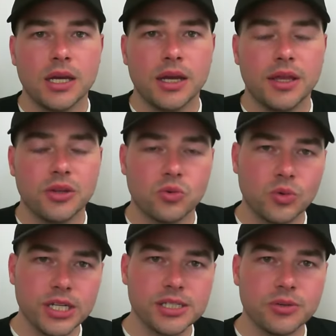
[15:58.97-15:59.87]
And the
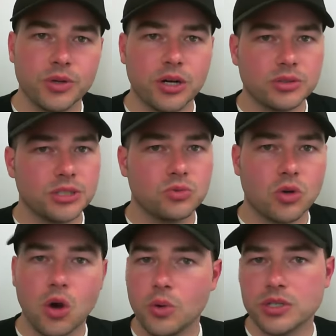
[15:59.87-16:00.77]
reason we don't just
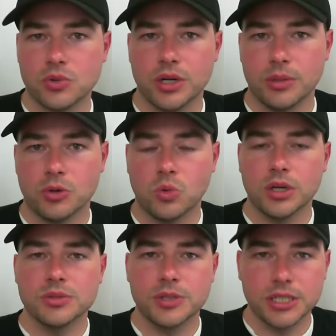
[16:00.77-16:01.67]
always run number one
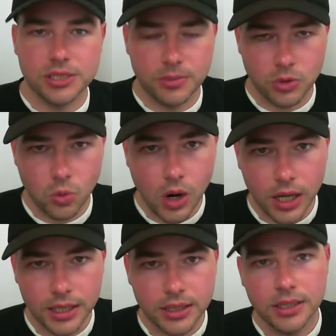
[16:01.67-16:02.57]
is because number
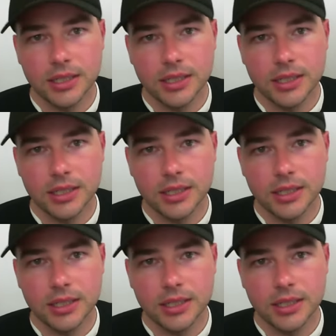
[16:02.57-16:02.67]
one